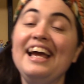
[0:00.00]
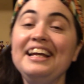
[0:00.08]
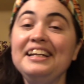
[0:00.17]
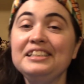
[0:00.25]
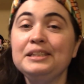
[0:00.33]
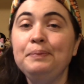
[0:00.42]

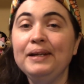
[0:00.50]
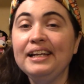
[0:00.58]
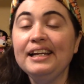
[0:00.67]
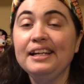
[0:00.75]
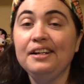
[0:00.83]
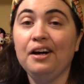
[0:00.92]
and
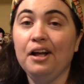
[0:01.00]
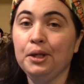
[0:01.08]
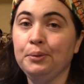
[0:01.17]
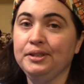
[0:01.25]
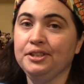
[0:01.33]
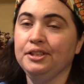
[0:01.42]
speaking in
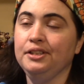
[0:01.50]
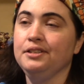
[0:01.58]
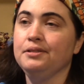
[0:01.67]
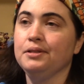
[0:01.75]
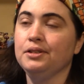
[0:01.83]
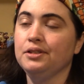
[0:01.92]
Hollywood
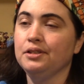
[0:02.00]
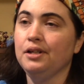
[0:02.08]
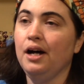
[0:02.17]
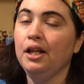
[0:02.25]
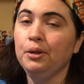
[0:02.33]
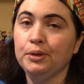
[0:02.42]
terms,
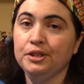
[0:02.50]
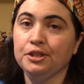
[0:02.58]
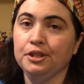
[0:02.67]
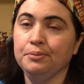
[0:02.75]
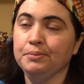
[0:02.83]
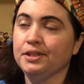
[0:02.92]
Hollywood
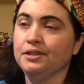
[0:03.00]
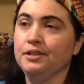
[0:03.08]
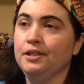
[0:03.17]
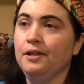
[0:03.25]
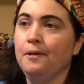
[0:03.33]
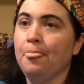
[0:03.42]
terms,
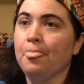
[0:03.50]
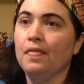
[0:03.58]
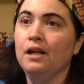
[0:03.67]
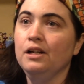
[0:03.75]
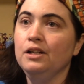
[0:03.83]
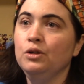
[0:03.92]

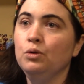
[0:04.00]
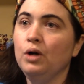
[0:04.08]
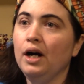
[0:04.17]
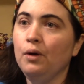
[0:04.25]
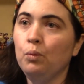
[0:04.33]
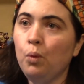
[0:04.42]

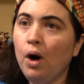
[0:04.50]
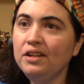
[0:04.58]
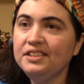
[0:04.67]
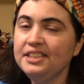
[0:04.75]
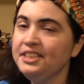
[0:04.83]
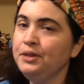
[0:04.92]

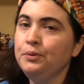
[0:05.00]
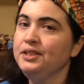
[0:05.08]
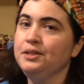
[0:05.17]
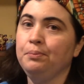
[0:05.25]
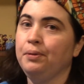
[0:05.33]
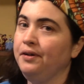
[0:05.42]
Walt Disney
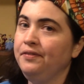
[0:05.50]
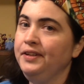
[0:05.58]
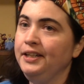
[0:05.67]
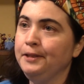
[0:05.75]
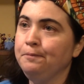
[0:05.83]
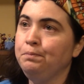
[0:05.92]
wasn't
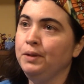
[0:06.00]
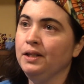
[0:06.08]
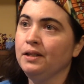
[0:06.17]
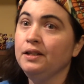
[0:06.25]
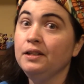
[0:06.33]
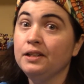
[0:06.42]
perfect,
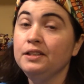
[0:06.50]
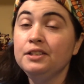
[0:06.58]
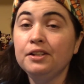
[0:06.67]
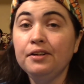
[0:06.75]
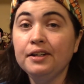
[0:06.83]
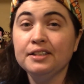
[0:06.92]
but
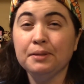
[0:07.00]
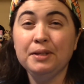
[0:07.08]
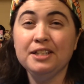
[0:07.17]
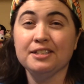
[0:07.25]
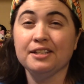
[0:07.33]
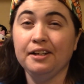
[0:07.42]
considering some of
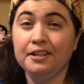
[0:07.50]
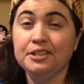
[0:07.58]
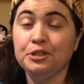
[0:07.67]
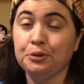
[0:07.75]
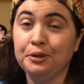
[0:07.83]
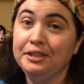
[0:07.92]
the scary
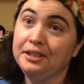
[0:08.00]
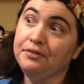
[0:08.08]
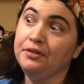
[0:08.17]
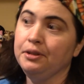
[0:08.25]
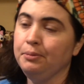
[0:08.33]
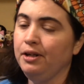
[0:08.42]
stories I've
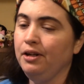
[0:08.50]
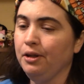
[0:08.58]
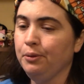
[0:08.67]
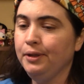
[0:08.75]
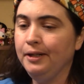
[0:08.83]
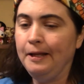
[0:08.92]
heard about
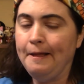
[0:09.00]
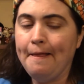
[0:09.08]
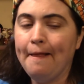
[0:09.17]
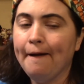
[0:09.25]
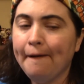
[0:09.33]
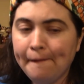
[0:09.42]
Hollywood,
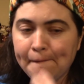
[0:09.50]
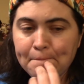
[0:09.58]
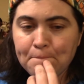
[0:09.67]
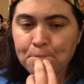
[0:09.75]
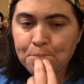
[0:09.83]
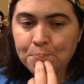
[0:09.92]

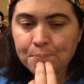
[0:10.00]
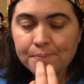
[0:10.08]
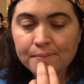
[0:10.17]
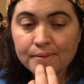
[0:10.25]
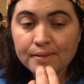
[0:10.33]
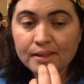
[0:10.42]
um,
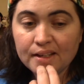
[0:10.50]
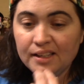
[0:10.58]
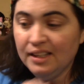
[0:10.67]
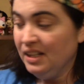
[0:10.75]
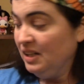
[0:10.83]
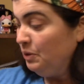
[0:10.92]

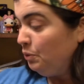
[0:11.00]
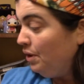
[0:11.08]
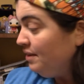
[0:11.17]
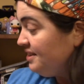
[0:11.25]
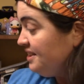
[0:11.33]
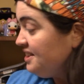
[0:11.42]

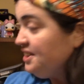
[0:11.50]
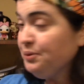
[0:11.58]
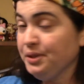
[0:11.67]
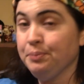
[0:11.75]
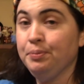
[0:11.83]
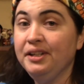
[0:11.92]
Walt Disney
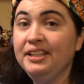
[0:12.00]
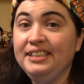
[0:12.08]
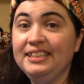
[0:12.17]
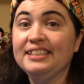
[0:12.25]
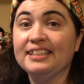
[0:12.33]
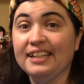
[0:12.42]
was a pretty
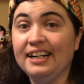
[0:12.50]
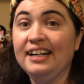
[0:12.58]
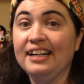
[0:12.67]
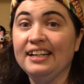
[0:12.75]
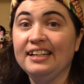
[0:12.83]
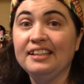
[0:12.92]
decent
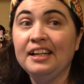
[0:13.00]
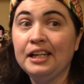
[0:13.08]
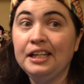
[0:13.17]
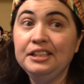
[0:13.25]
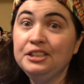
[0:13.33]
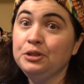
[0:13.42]
guy.
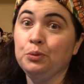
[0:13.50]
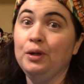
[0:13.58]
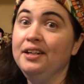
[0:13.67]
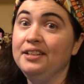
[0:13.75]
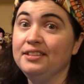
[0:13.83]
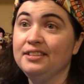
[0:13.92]
Like he just
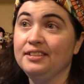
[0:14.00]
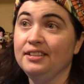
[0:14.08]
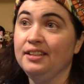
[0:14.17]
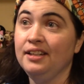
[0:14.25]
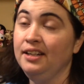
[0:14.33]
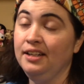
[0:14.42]
was.
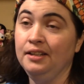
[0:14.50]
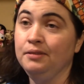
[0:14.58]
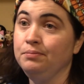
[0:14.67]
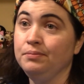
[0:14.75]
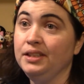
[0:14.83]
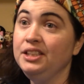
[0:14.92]

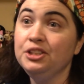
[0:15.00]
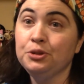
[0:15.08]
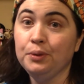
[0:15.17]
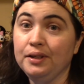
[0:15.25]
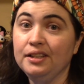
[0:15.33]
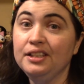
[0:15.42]
Uh, he just
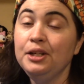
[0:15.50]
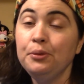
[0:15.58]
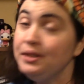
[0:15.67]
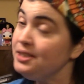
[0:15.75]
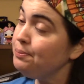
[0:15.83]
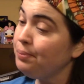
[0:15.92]
he
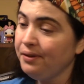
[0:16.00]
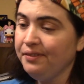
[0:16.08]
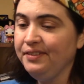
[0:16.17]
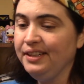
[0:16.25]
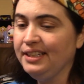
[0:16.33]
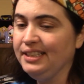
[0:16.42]
wasn't
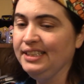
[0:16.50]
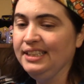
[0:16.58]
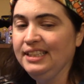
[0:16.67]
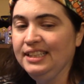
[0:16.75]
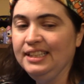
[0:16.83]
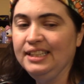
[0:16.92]
perfect
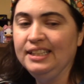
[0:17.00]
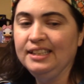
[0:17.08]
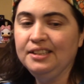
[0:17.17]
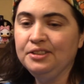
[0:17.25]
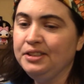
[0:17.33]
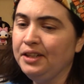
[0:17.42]

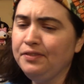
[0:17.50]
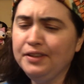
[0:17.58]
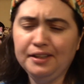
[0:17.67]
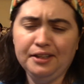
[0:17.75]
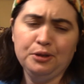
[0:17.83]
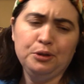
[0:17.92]
there's definitely
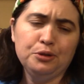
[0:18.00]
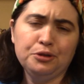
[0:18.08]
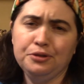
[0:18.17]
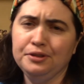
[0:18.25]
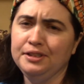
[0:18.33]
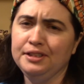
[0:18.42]
like
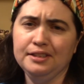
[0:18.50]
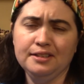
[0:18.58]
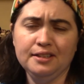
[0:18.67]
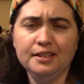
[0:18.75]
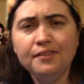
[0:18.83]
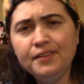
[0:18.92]
cultural
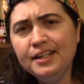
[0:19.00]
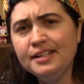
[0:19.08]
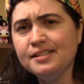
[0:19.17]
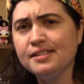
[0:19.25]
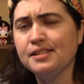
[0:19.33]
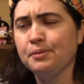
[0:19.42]

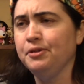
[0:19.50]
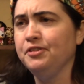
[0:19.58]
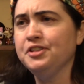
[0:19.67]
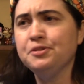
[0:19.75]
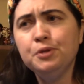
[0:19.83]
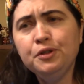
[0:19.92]
insensitivities in some of
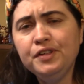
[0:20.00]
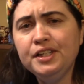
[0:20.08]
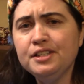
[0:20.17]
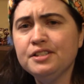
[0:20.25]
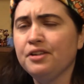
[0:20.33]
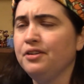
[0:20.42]
his
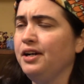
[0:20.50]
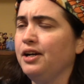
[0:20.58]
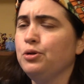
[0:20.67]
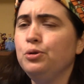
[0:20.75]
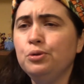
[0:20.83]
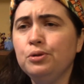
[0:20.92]
movies that are
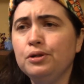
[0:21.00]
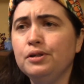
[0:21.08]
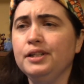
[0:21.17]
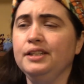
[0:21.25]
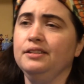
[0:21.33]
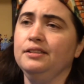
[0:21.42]
not cool
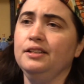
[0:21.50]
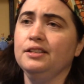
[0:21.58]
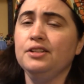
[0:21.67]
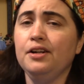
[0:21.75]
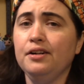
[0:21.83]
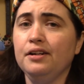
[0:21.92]
and
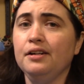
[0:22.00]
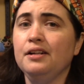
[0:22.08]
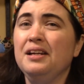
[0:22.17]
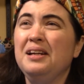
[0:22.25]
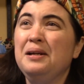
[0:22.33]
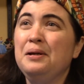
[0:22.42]
etc.
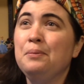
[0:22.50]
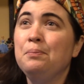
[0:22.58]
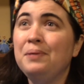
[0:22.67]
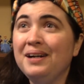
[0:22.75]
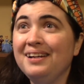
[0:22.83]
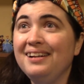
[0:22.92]

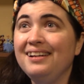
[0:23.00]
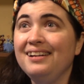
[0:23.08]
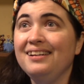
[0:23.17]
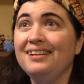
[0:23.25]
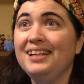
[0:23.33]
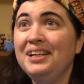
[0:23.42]
But
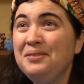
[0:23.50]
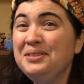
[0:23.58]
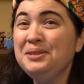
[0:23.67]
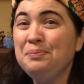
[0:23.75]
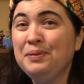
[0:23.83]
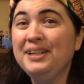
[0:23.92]
he
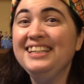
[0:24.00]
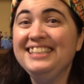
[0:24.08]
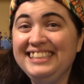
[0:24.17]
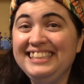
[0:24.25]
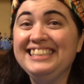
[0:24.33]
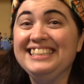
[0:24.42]
was a pretty
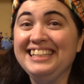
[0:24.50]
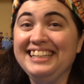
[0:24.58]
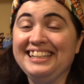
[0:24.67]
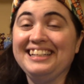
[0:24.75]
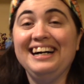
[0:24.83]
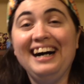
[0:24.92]

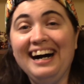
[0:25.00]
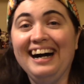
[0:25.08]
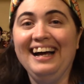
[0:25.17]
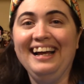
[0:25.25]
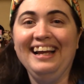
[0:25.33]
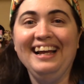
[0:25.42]
decent
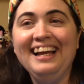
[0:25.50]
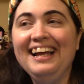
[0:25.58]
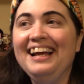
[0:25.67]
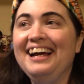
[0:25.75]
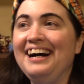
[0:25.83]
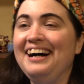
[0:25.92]
guy,
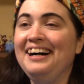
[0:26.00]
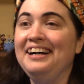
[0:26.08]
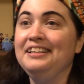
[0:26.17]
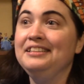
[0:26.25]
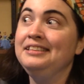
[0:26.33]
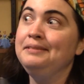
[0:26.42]

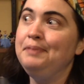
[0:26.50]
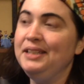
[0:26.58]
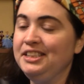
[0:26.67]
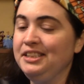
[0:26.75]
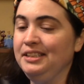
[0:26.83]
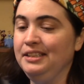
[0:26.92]
uh,
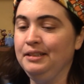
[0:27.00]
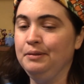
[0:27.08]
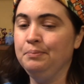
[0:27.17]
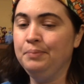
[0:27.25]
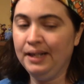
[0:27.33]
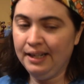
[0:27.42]
especially
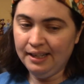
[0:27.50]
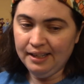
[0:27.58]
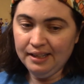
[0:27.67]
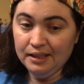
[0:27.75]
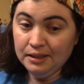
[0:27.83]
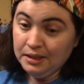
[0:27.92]
by
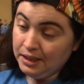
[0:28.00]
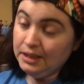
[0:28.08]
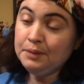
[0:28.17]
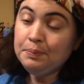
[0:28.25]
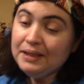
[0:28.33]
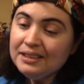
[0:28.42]

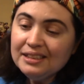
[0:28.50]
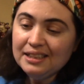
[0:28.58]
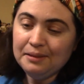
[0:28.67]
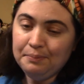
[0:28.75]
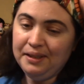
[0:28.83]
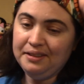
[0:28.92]
especially
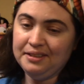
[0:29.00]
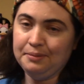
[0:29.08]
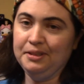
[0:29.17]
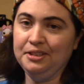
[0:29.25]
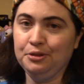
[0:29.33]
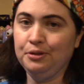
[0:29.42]
compared to some
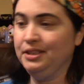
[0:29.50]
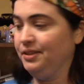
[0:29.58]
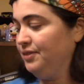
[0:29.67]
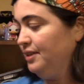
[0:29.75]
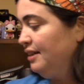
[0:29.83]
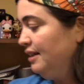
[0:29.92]
of the stories
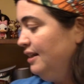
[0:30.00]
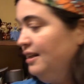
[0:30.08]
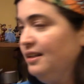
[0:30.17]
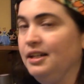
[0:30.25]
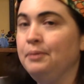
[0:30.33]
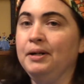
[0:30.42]
I've heard
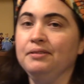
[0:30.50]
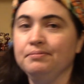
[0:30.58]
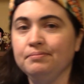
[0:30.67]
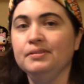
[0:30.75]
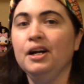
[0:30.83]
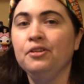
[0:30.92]

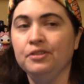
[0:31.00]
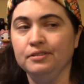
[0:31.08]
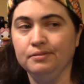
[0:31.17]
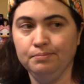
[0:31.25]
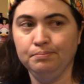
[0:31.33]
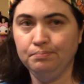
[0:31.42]
about
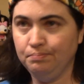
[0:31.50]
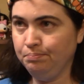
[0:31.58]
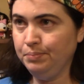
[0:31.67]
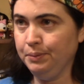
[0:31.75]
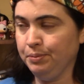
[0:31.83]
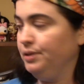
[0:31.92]
other
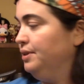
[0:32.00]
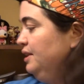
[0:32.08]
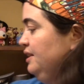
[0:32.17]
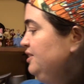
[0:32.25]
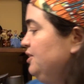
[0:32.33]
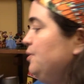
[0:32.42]
people.
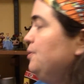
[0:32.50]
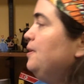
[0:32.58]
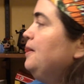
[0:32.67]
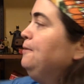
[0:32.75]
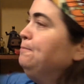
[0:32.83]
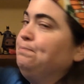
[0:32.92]
So,
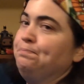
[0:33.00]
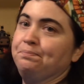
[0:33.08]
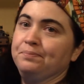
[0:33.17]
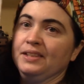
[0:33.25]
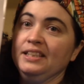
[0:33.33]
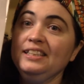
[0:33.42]
um,
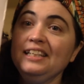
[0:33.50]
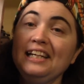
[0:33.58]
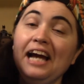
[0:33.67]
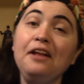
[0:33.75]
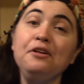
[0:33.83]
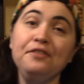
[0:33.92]
because in
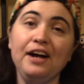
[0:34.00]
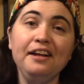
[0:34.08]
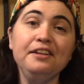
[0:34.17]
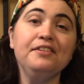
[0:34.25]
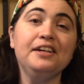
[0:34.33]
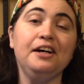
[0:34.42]
Cal, I
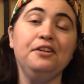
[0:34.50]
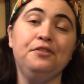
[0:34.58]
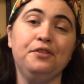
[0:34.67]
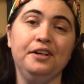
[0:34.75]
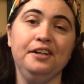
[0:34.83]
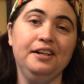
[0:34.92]
live in
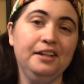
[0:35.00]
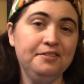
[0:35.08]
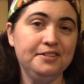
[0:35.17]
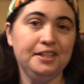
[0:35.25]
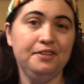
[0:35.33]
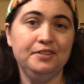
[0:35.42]
California, I live
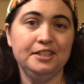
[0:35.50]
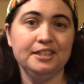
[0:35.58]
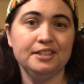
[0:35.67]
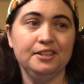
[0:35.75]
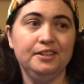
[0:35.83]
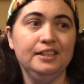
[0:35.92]
in San
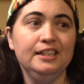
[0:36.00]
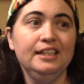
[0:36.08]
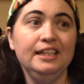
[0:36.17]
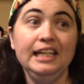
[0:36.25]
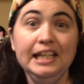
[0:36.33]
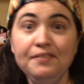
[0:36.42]
Francisco.
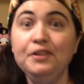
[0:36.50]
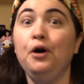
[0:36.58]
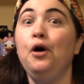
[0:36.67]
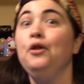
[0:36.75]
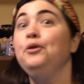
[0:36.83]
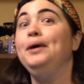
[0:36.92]
Even
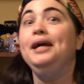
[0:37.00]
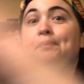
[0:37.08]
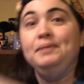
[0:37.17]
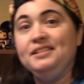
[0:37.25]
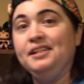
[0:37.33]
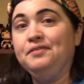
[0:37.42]
all the way up
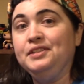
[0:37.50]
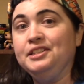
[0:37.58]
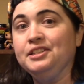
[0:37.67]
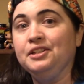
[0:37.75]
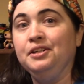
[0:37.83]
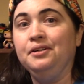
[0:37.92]
in San
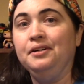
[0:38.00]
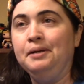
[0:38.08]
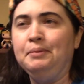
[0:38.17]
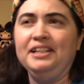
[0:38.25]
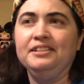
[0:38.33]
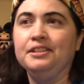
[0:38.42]
Francisco, I'm
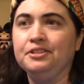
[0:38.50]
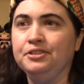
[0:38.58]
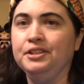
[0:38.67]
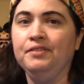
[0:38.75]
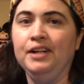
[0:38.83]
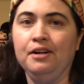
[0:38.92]
like six or
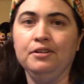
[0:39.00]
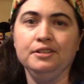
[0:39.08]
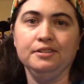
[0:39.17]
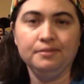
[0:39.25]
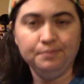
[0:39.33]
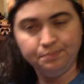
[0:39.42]
seven hours